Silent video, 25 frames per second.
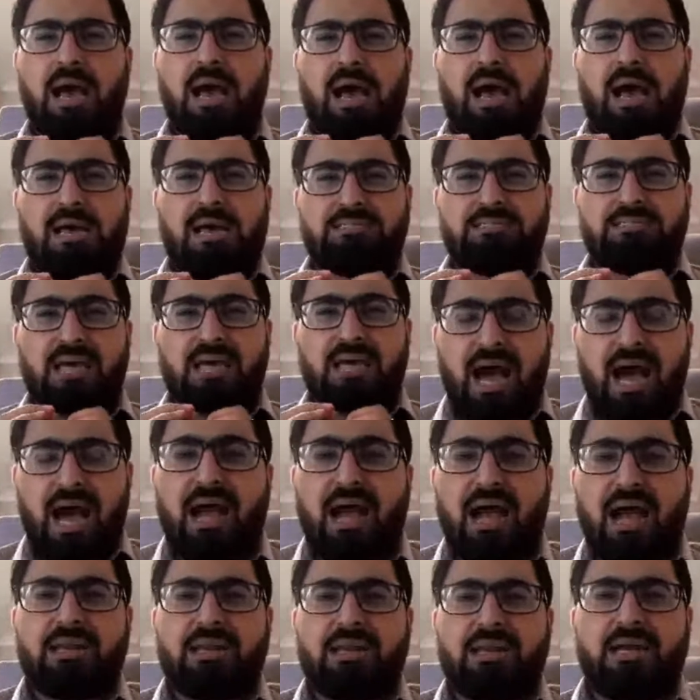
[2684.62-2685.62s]
as
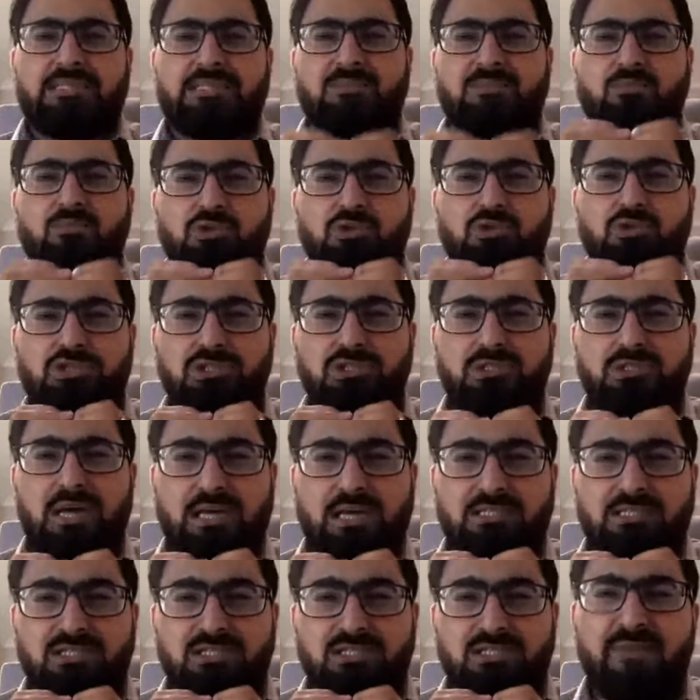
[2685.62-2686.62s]
hard as
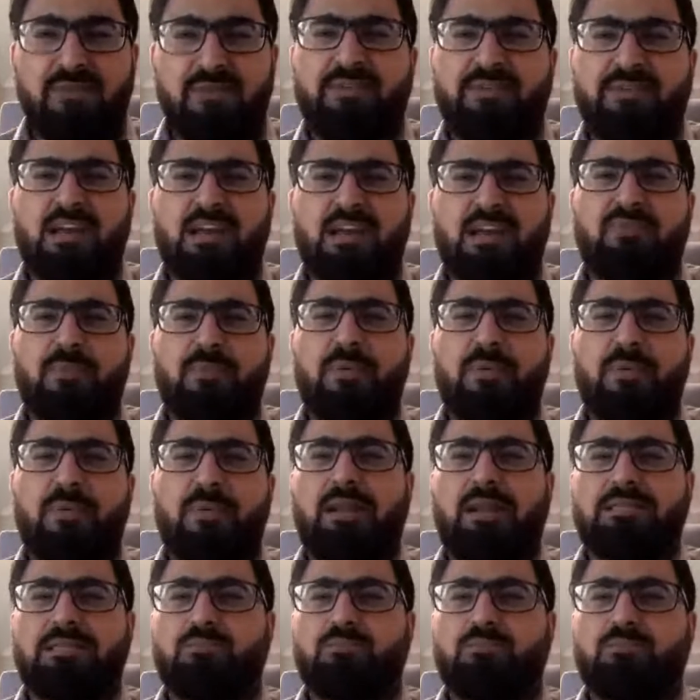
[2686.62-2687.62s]
difficult for people
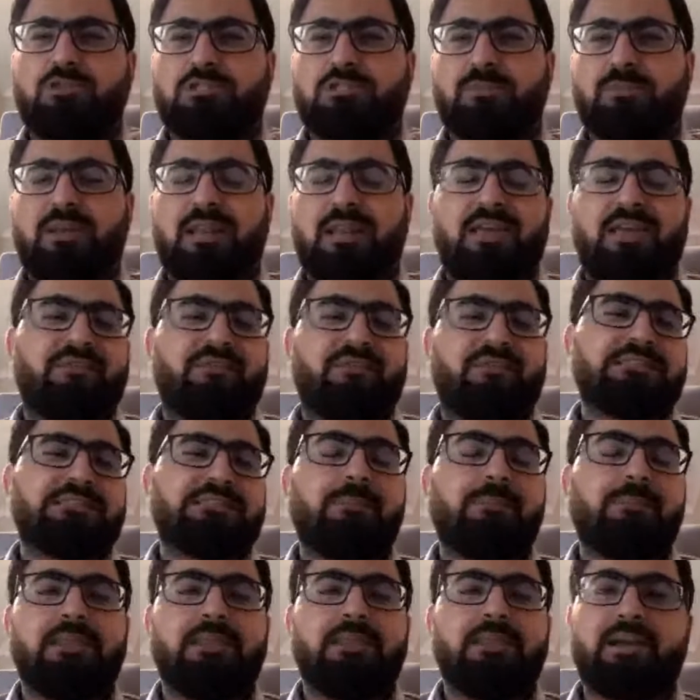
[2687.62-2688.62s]
as possible. Like, for
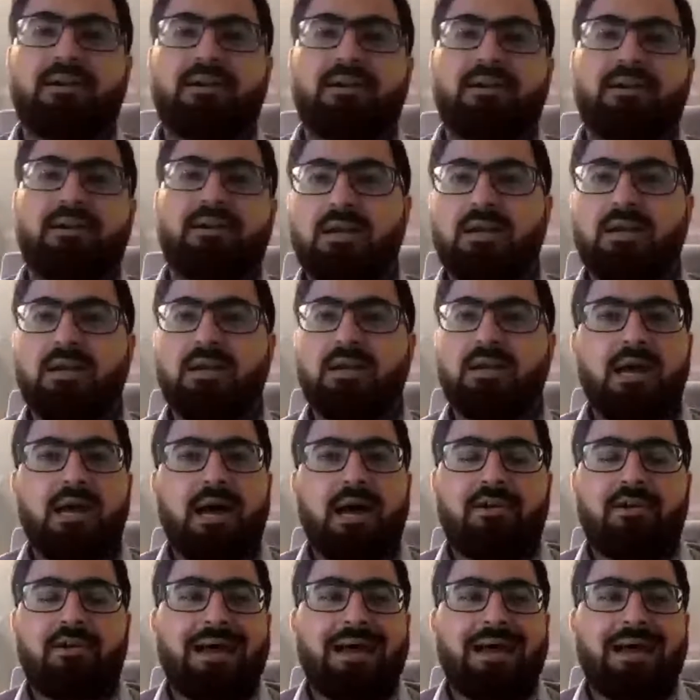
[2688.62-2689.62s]
example, there are
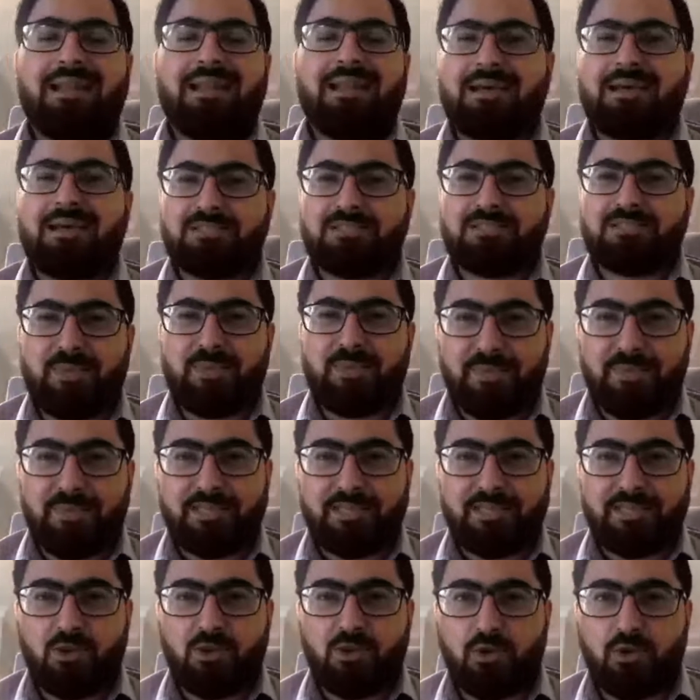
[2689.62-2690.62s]
around 100,000 people in
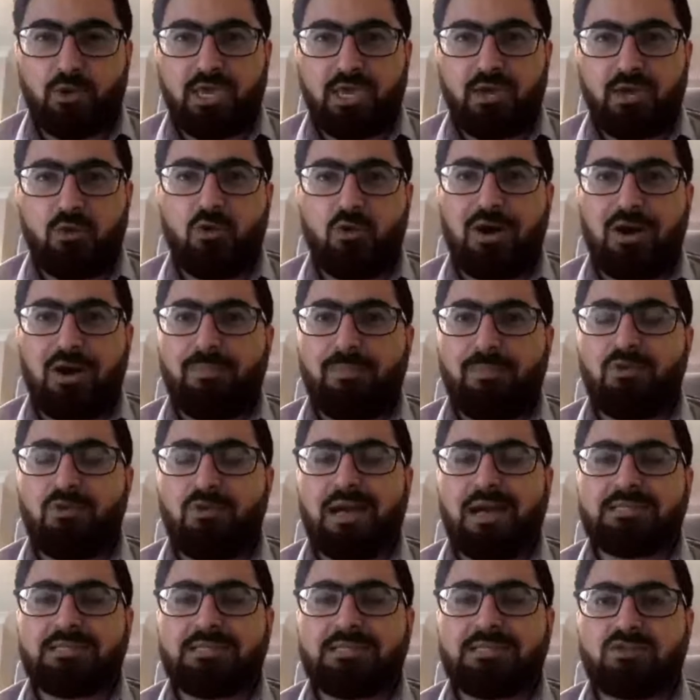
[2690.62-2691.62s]
the UK who have no
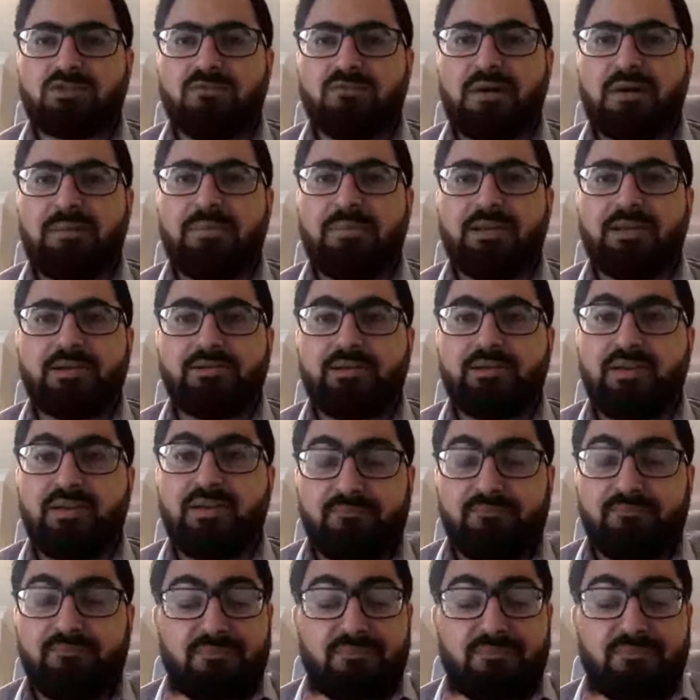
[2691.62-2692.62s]
access to public
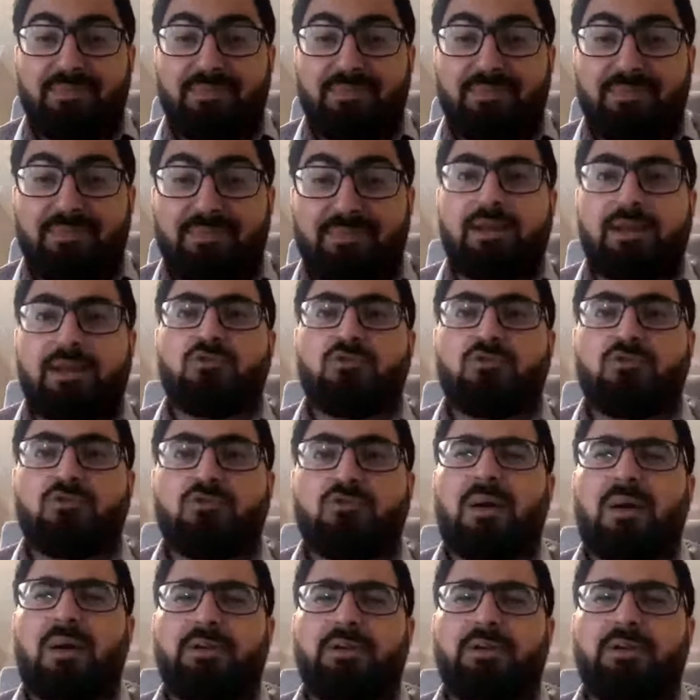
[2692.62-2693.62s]
fund,
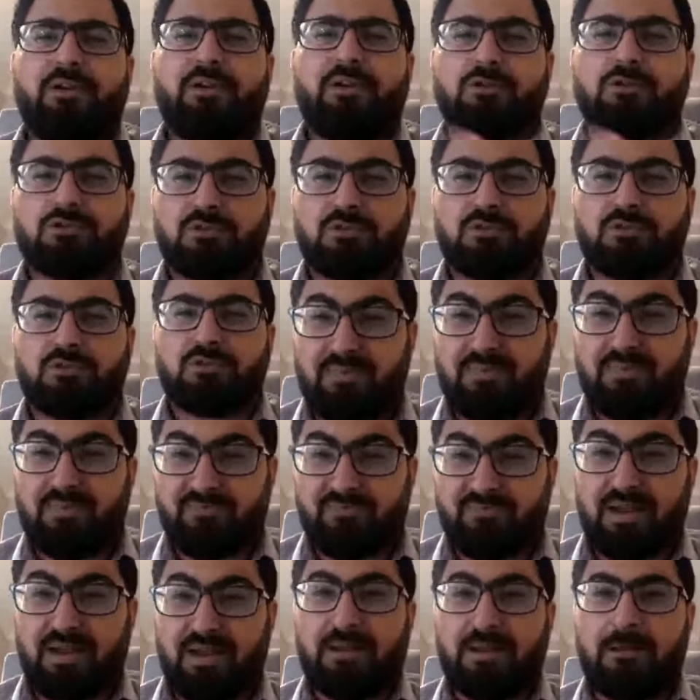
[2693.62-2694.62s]
recourse to public
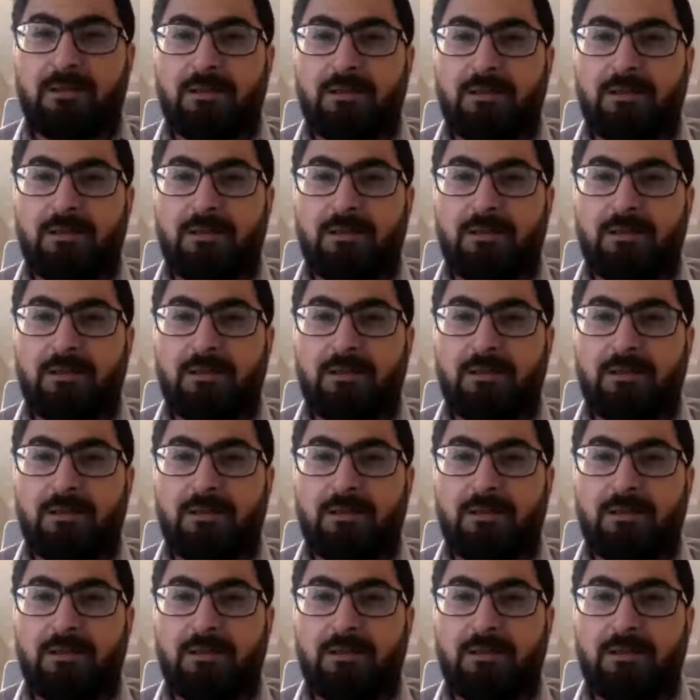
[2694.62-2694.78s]
fund.